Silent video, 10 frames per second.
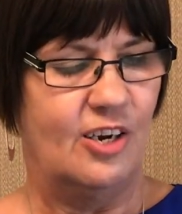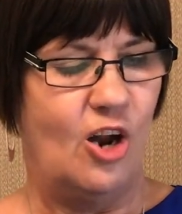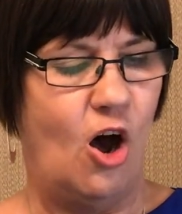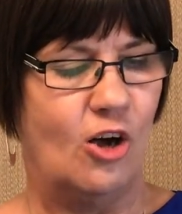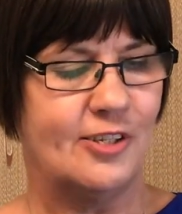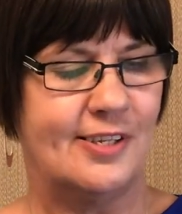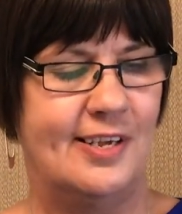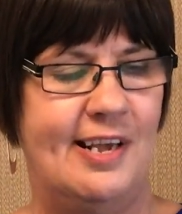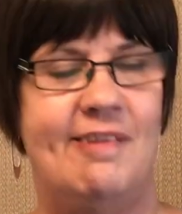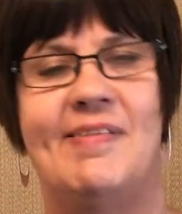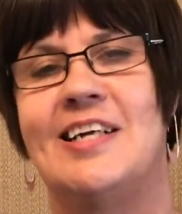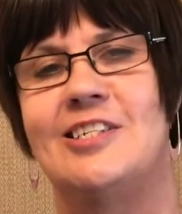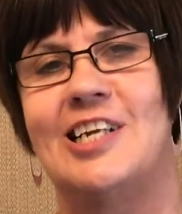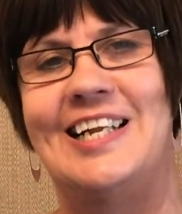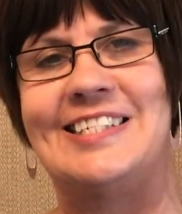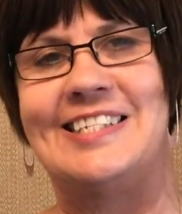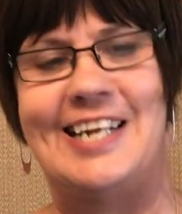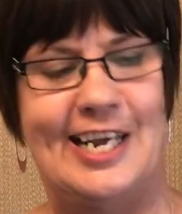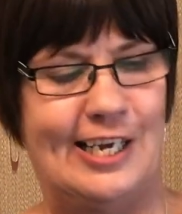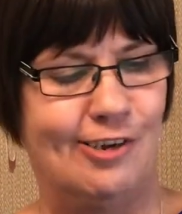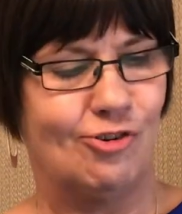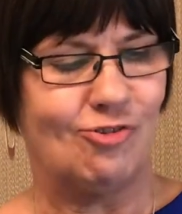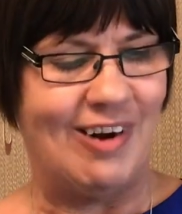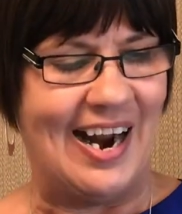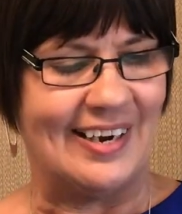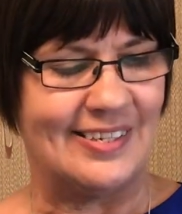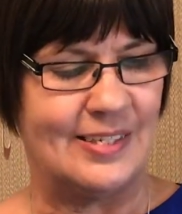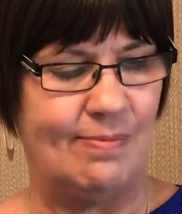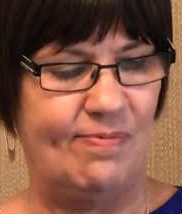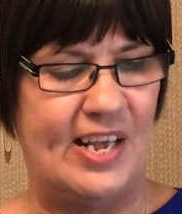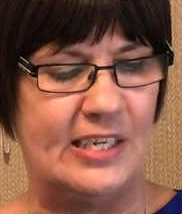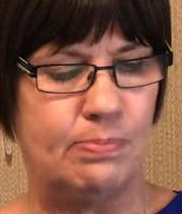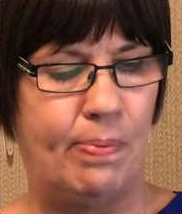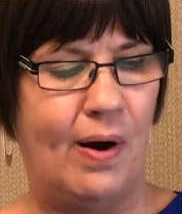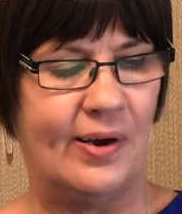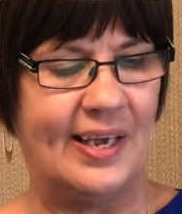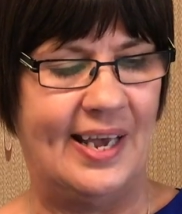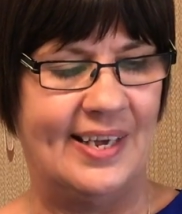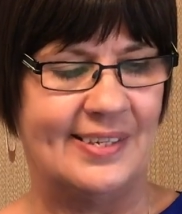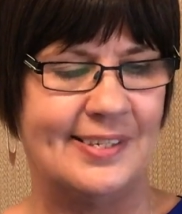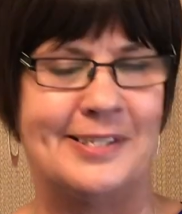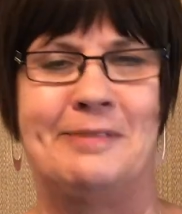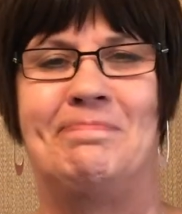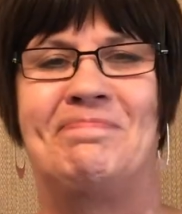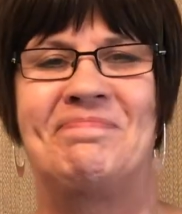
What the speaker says: not evangelistic tracts for his pockets."